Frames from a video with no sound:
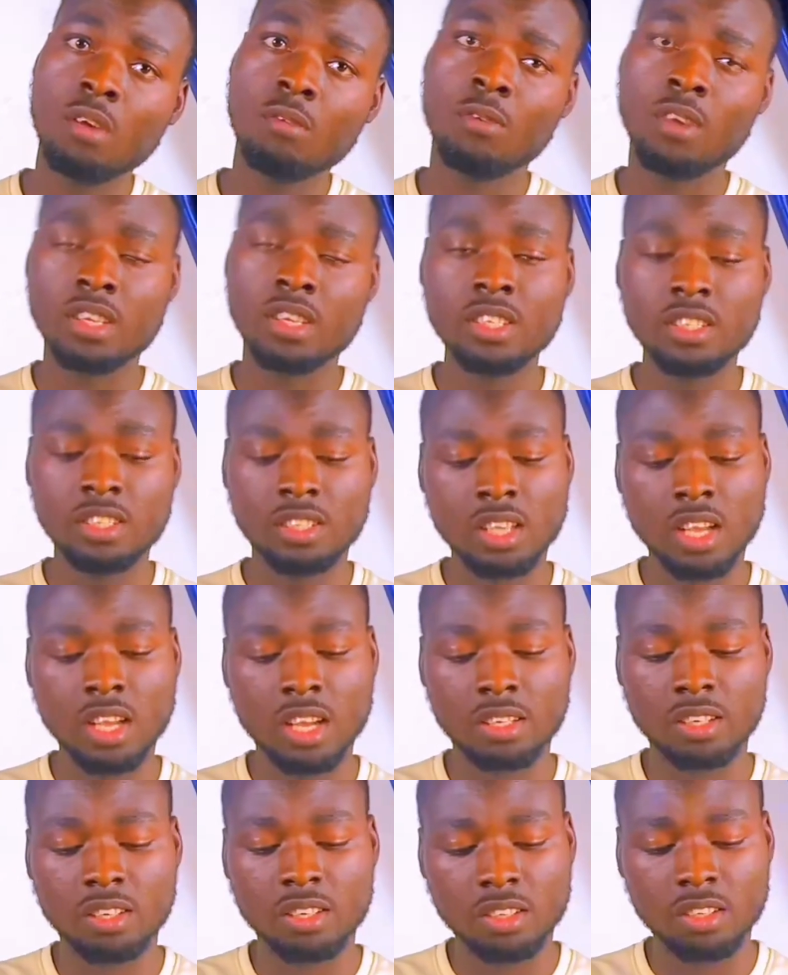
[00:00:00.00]
For
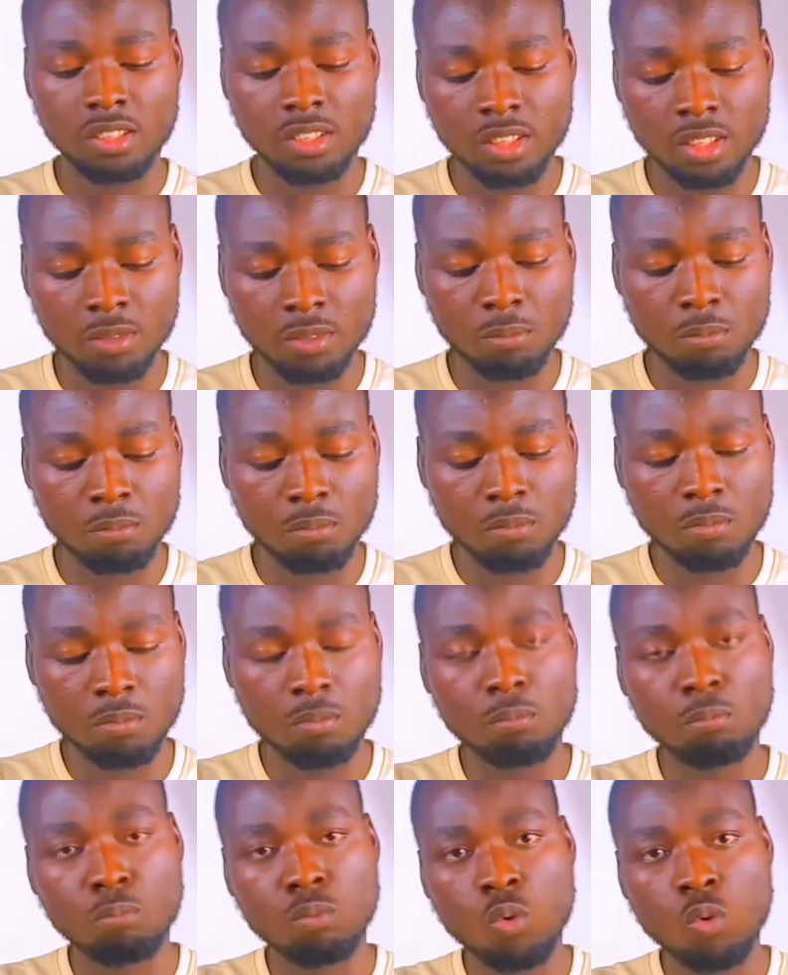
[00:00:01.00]
instance, the
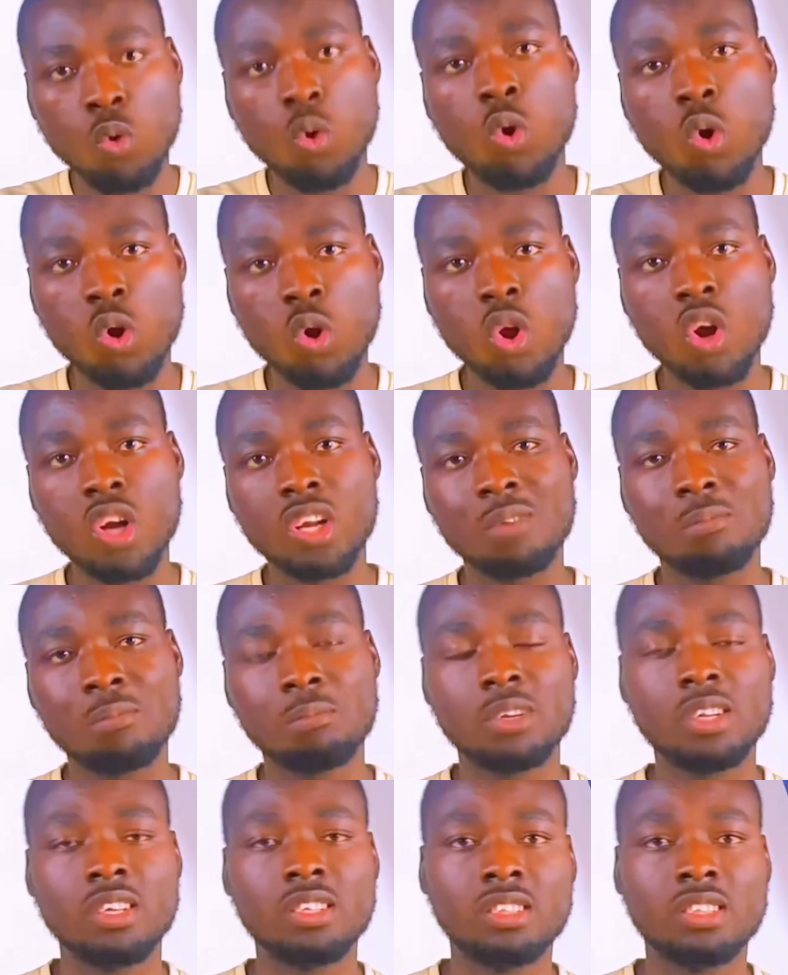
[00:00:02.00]
blue color
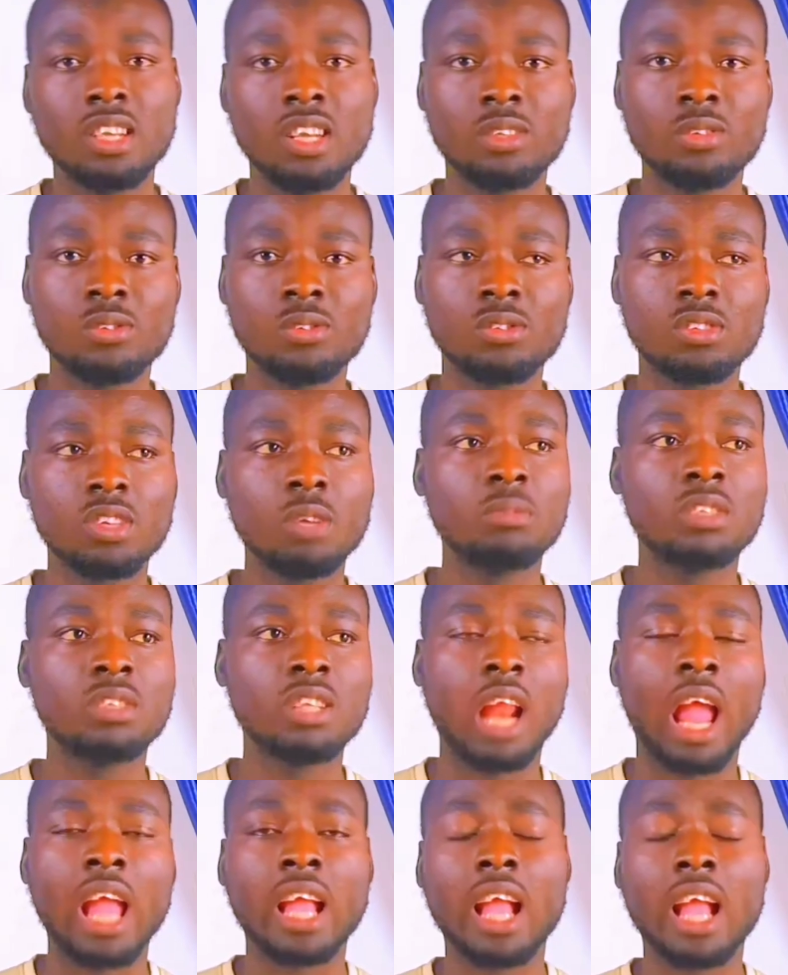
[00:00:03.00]
represents something
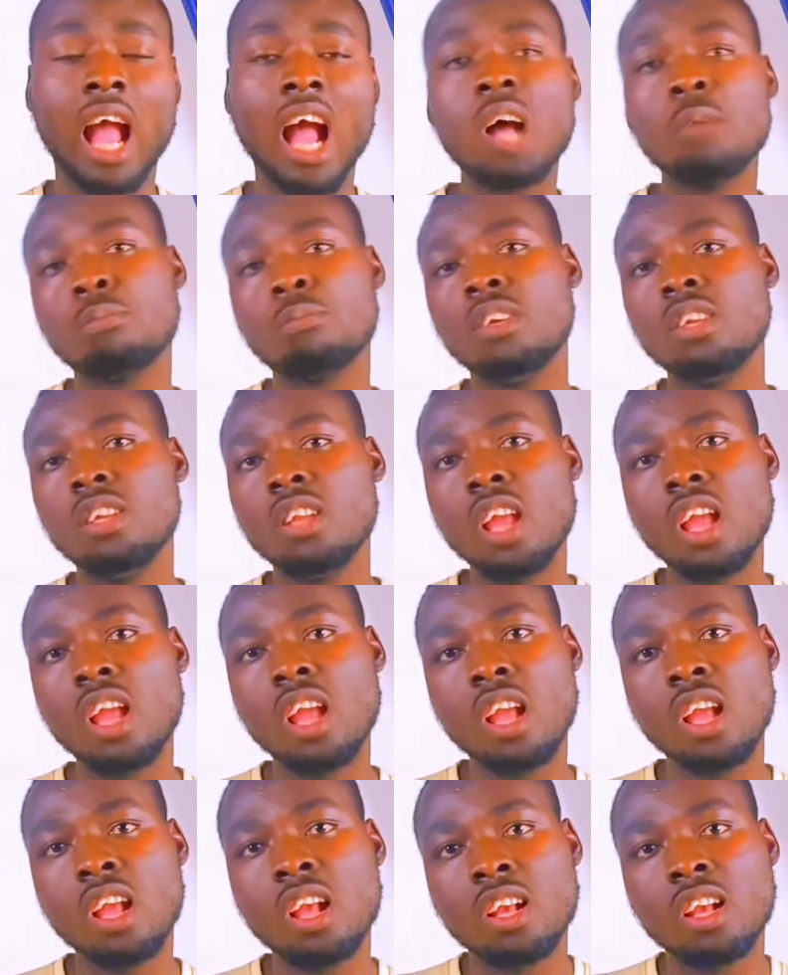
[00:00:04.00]
like
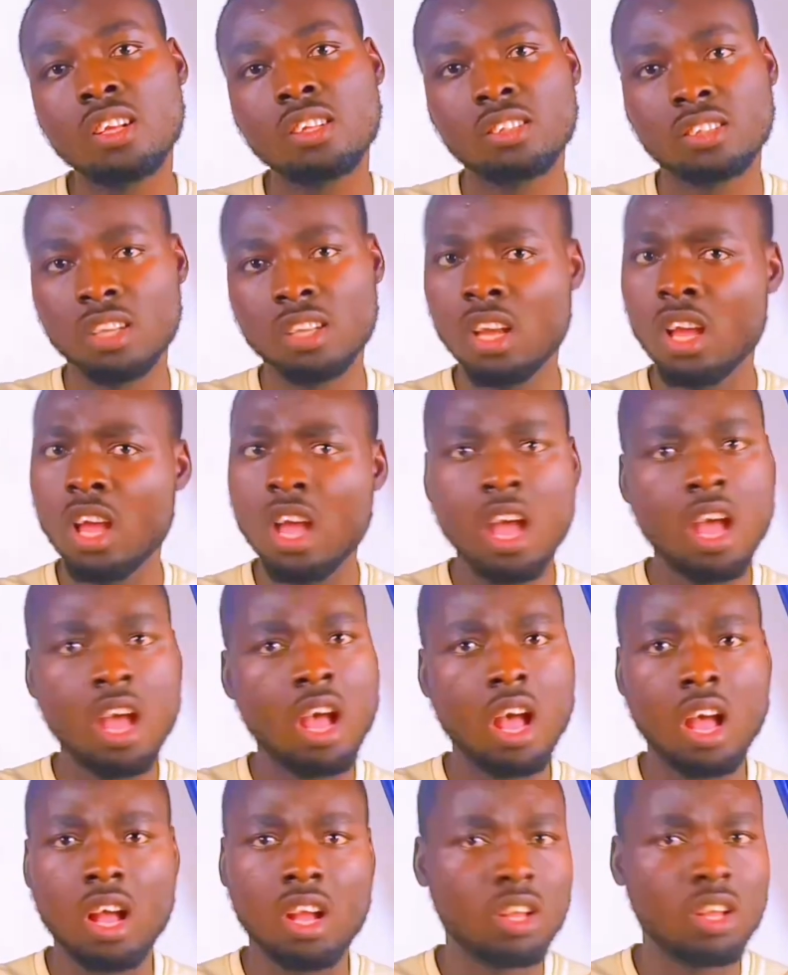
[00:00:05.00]
happiness,
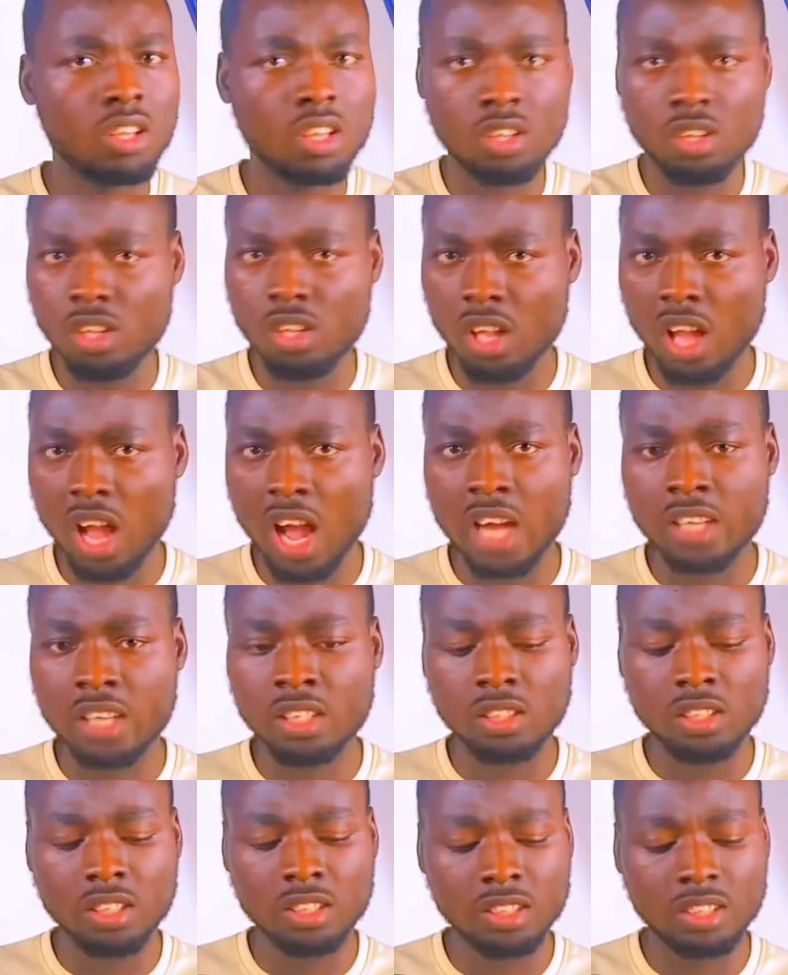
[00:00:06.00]
and
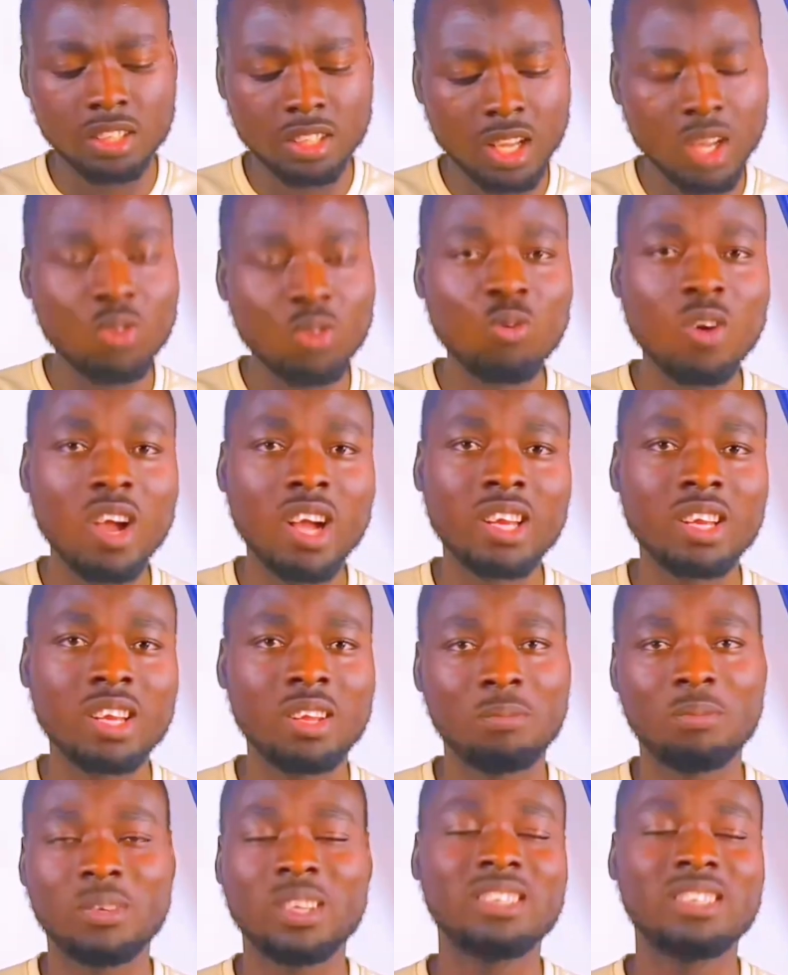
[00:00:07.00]
the red one
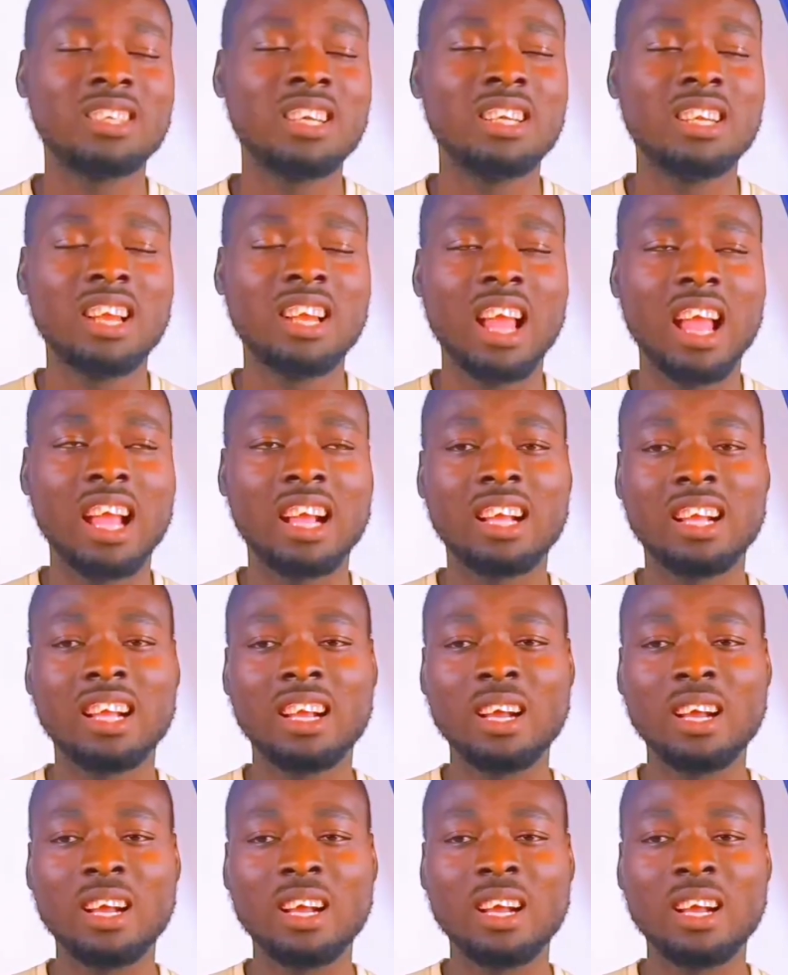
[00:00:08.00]
represents like